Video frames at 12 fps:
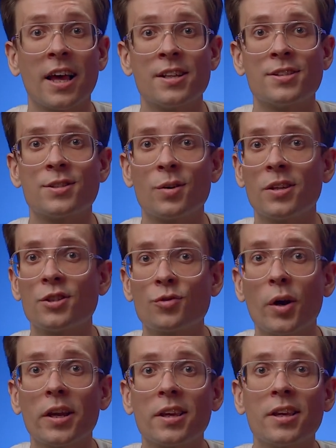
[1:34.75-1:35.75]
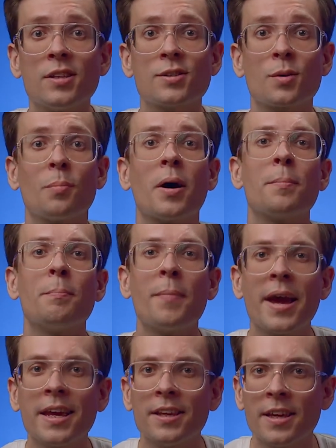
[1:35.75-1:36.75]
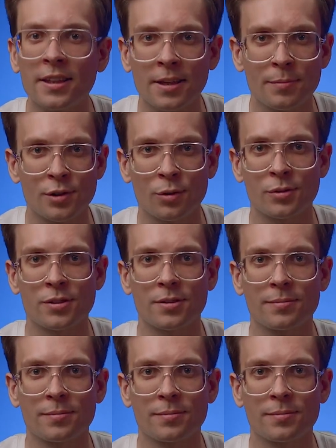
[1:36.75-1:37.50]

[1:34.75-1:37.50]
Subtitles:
and turning trading into my main income source.